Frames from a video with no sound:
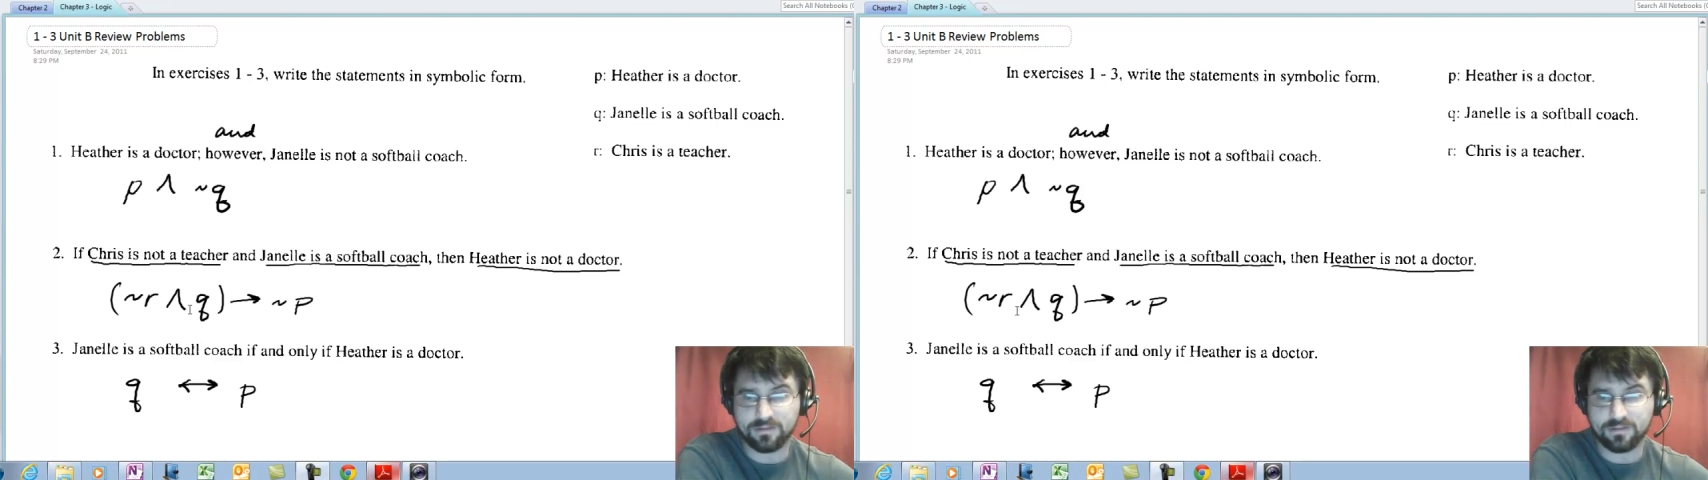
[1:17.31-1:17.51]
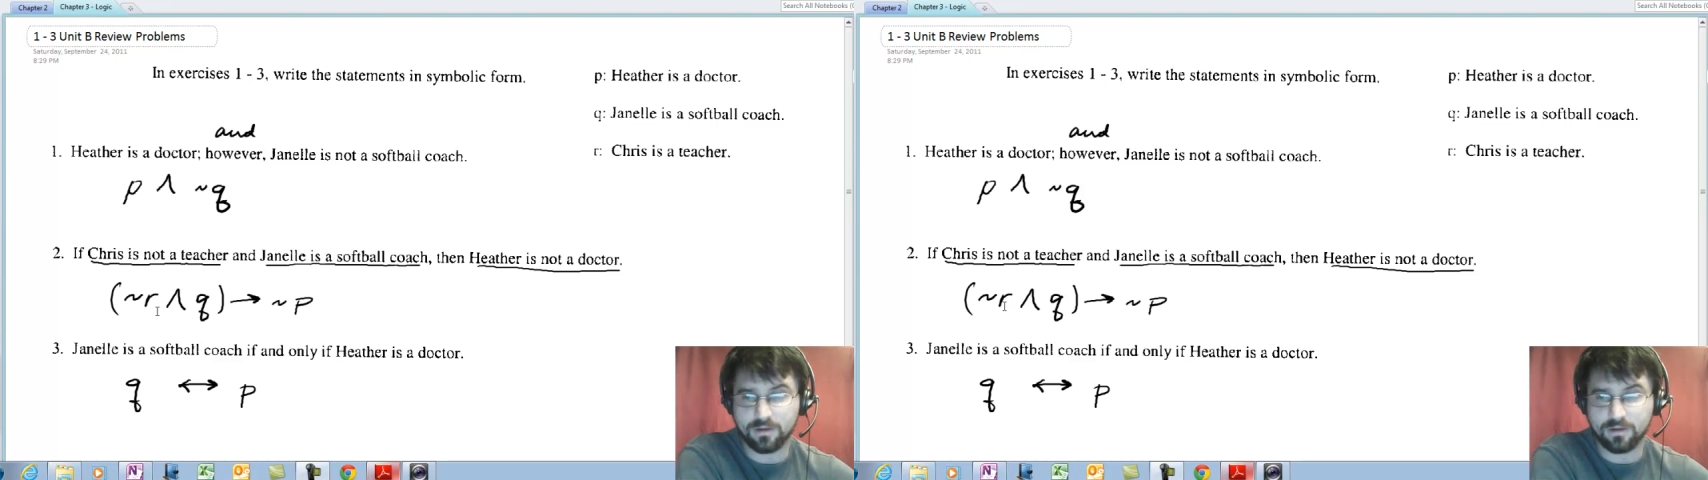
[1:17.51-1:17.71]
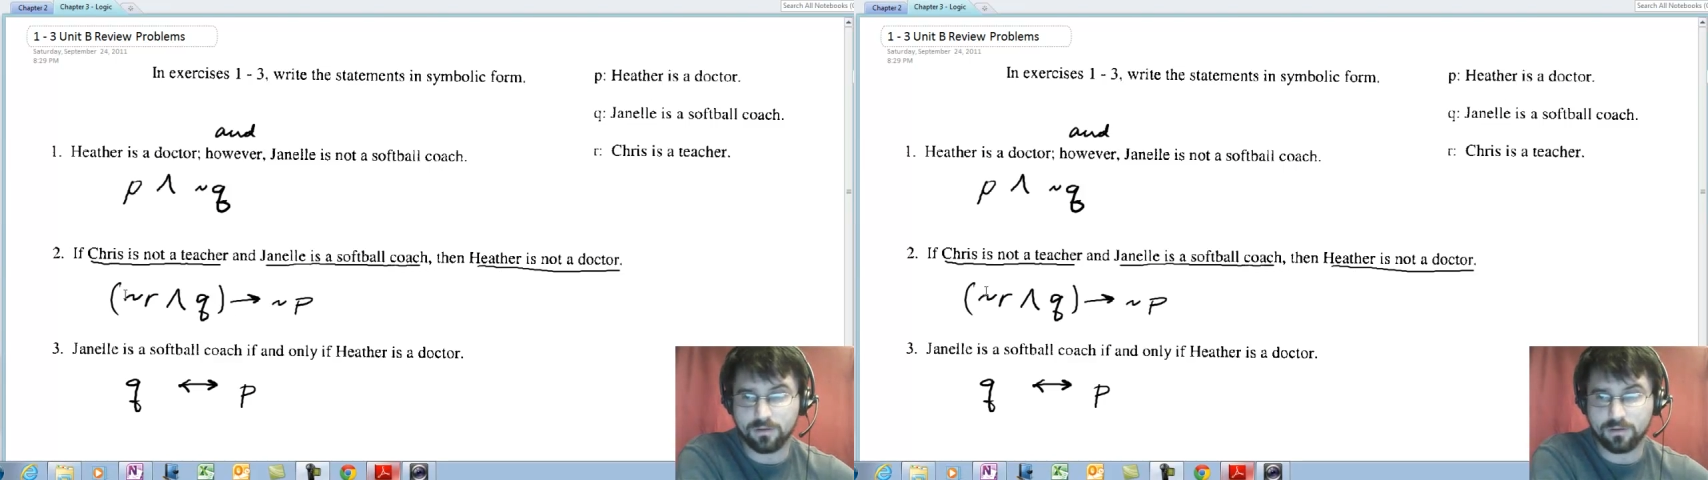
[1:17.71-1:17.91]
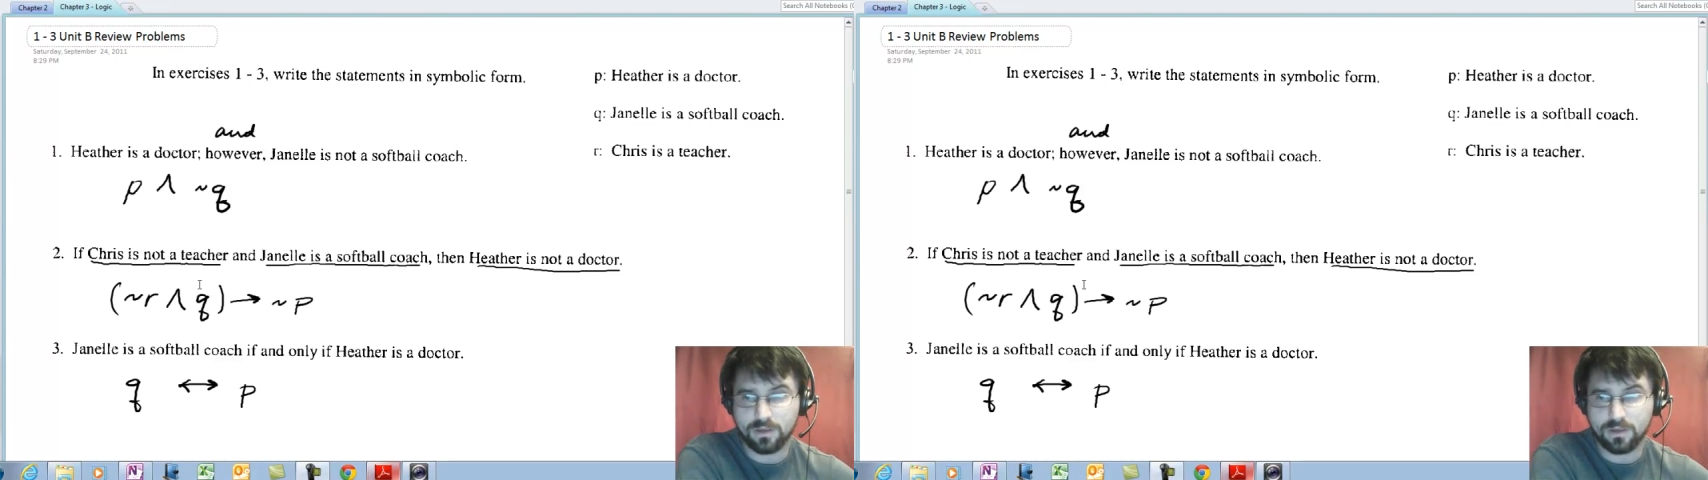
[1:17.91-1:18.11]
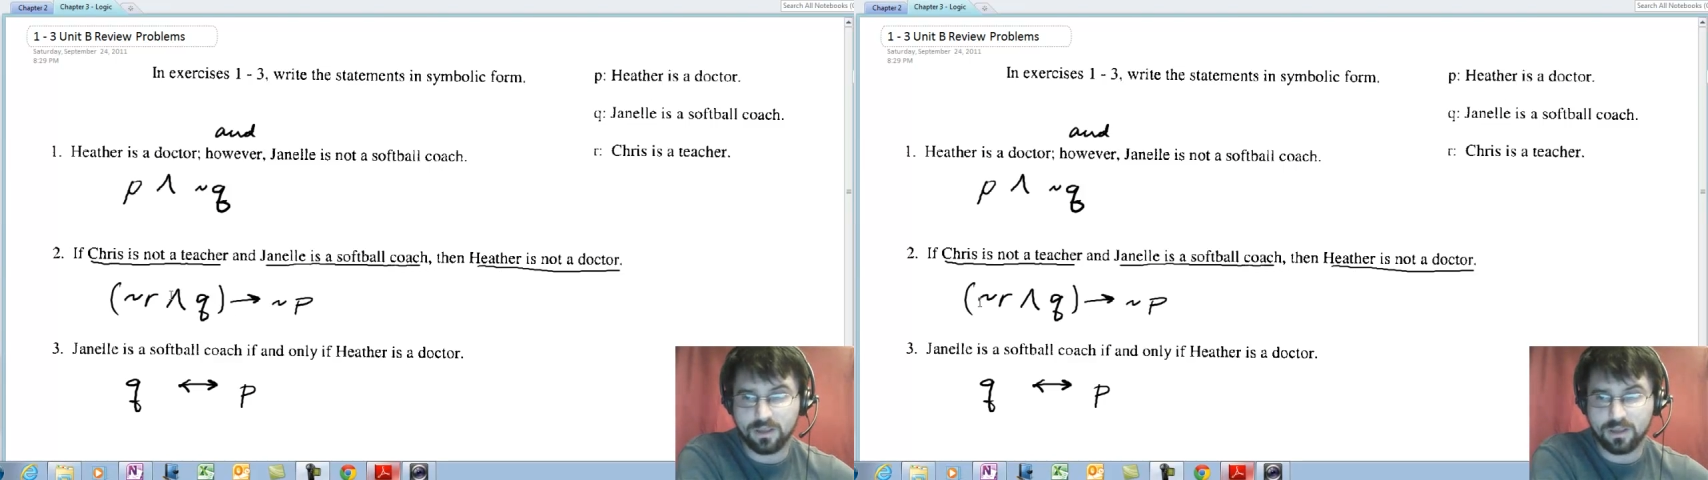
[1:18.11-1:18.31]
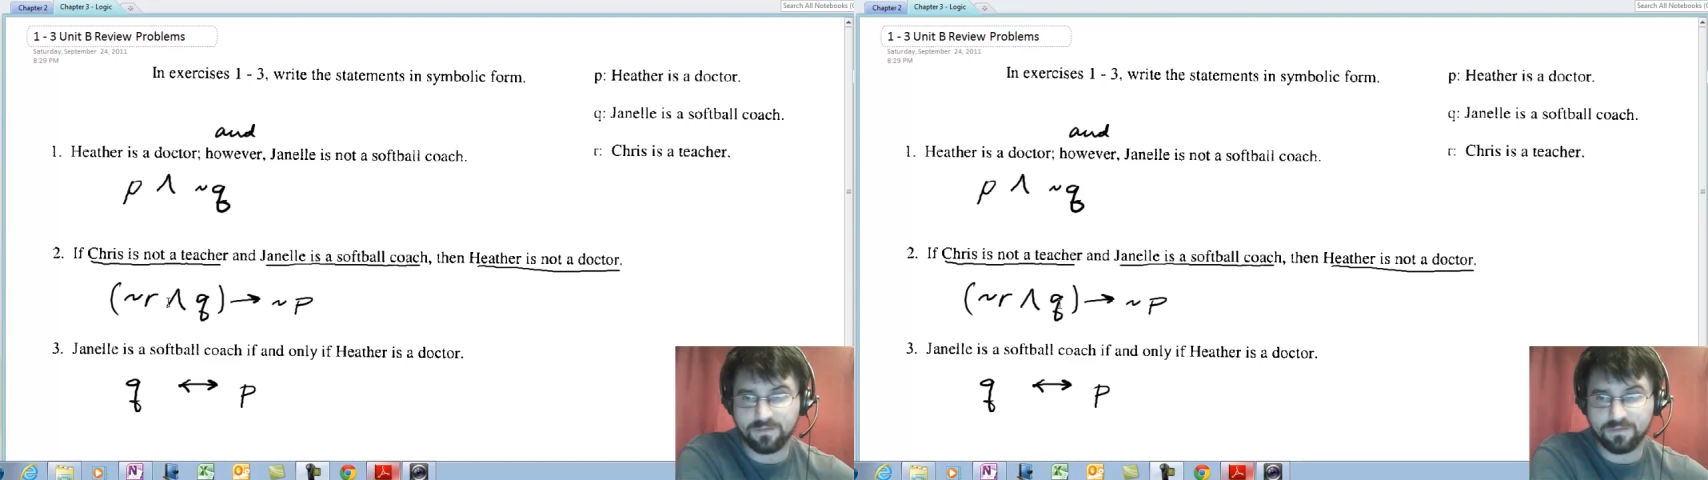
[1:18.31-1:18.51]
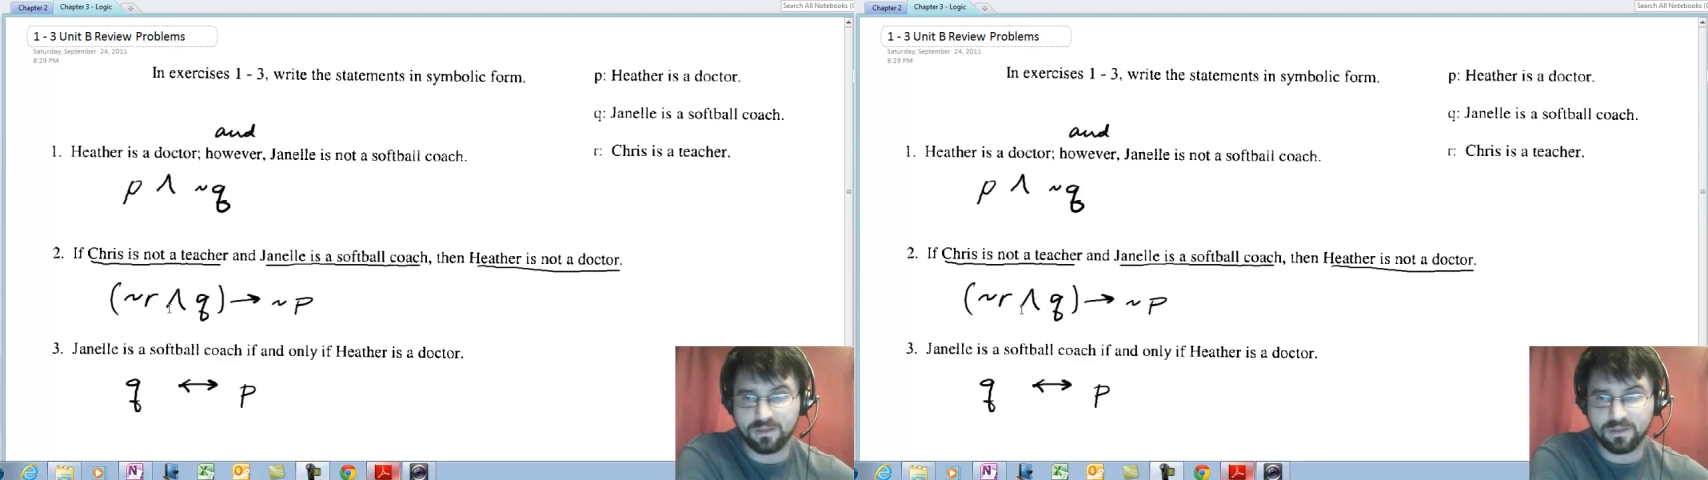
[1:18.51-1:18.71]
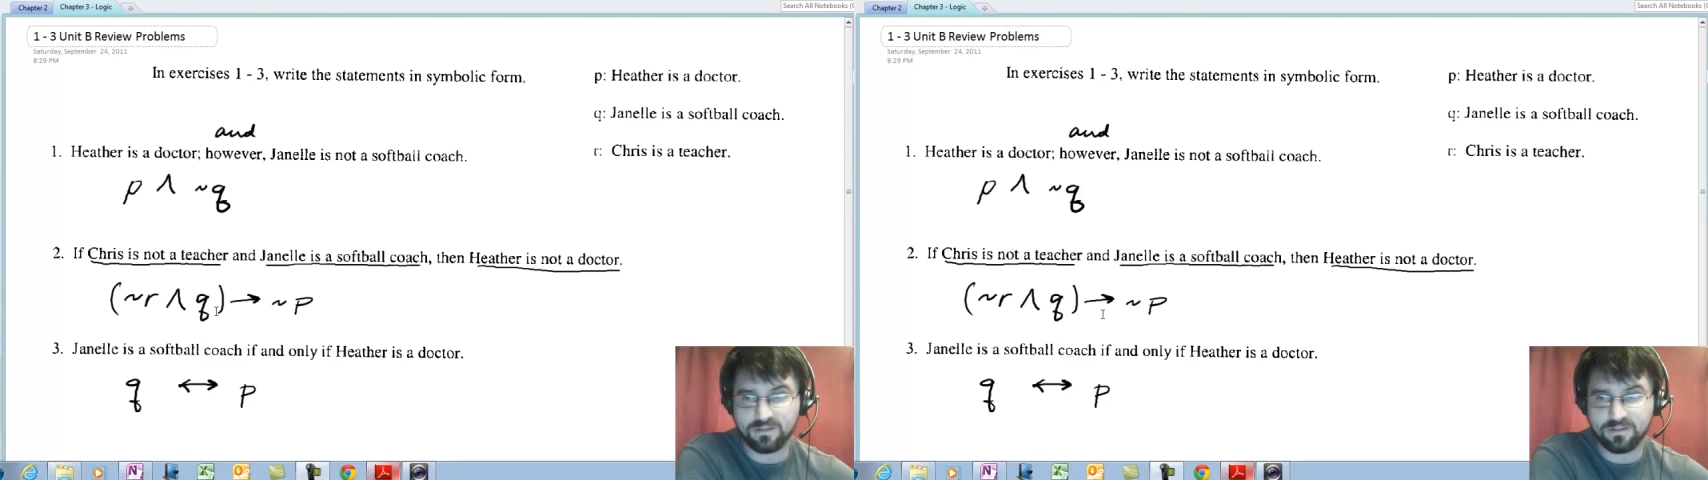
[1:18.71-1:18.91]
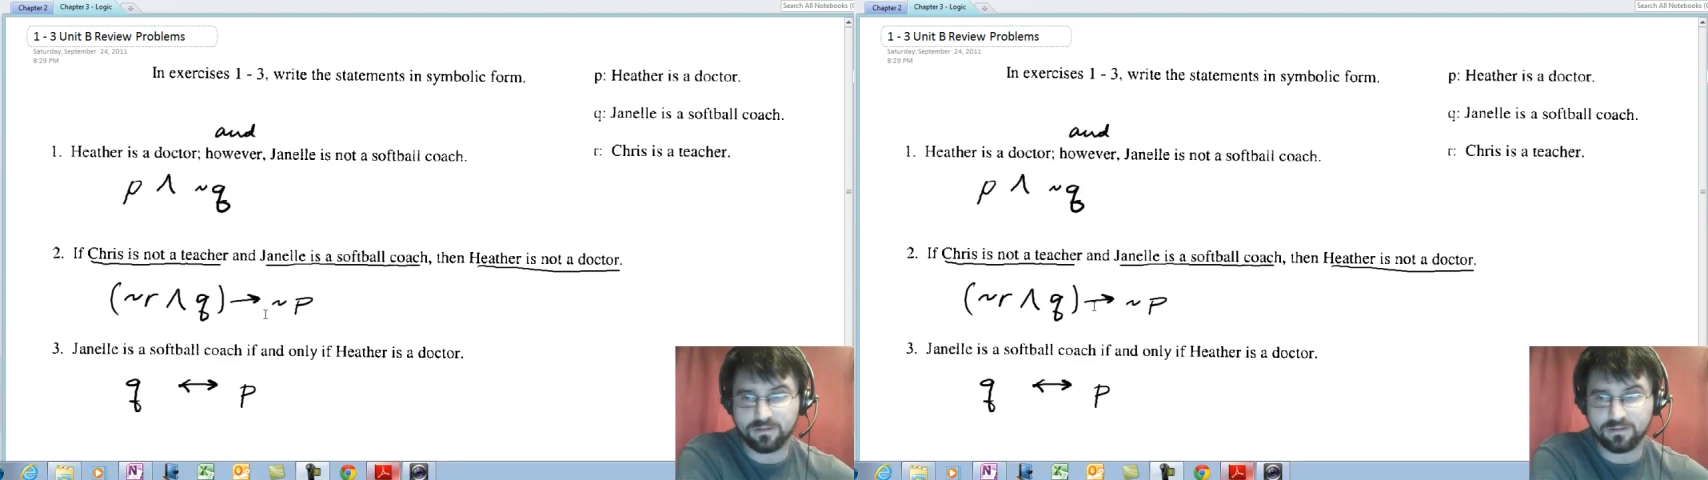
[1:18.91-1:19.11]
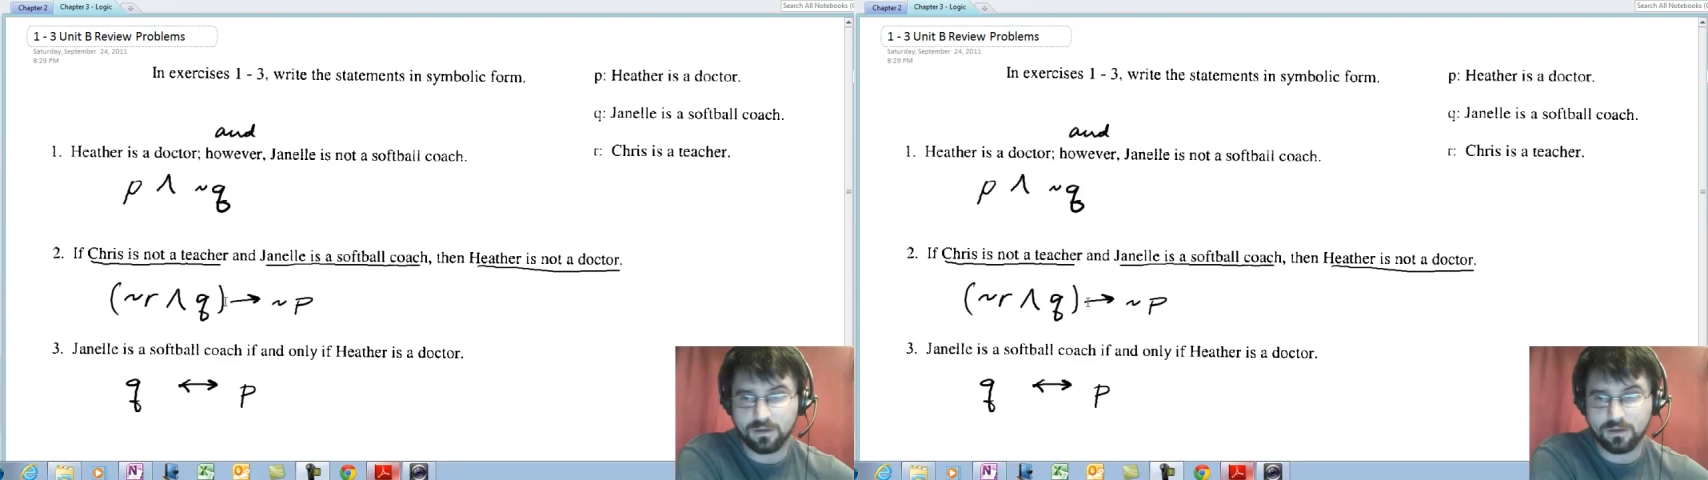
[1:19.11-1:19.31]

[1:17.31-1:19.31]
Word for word: So if this,